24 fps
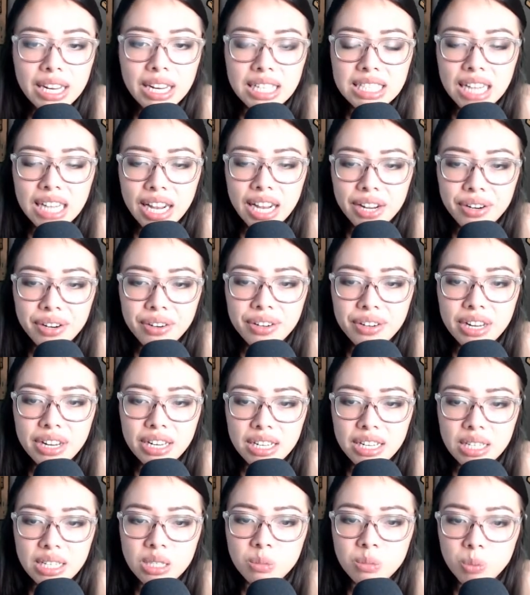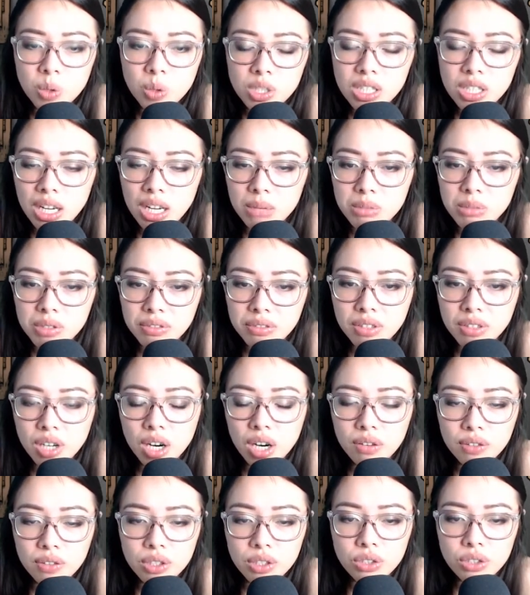tired and needs more time to
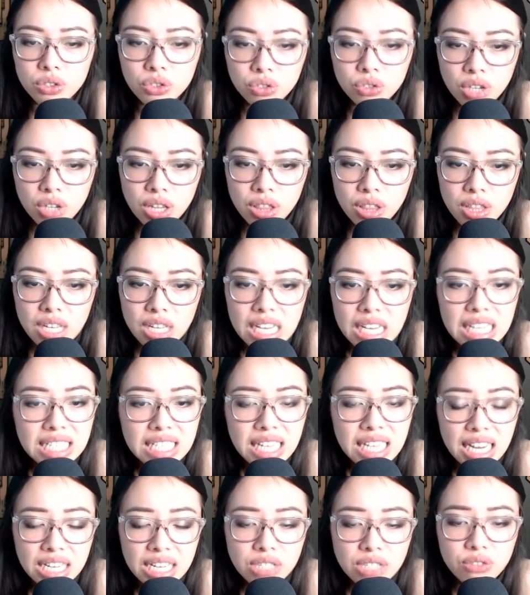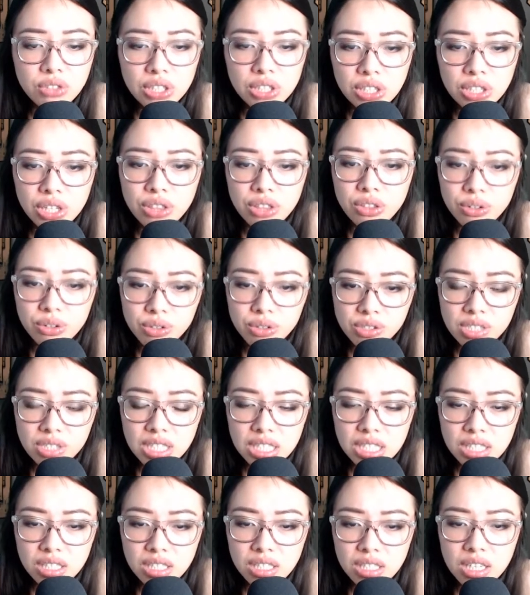recover his strength. Ted is really
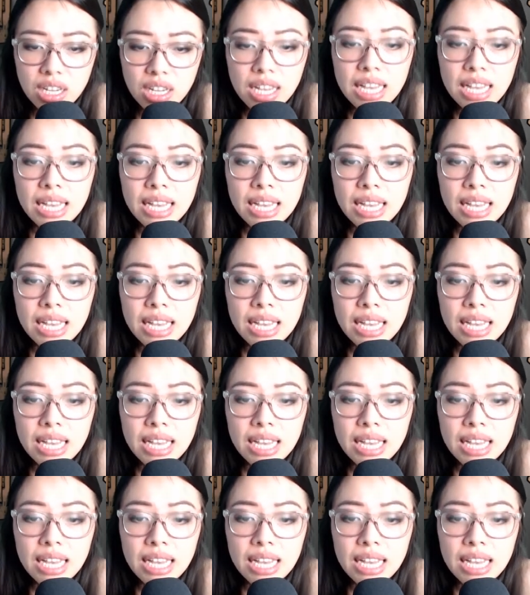thirsty.